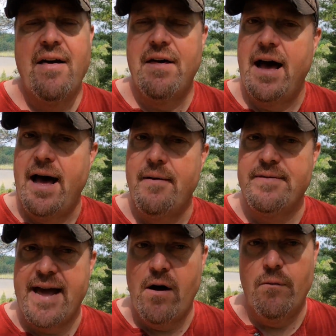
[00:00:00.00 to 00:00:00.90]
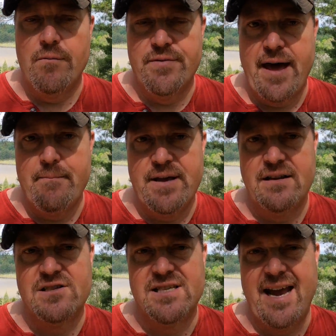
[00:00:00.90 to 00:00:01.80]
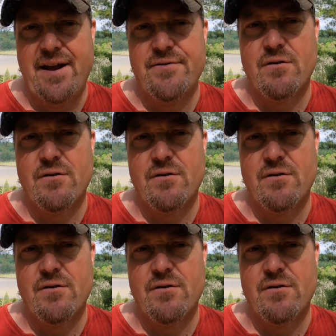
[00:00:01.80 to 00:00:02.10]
Now, that being said,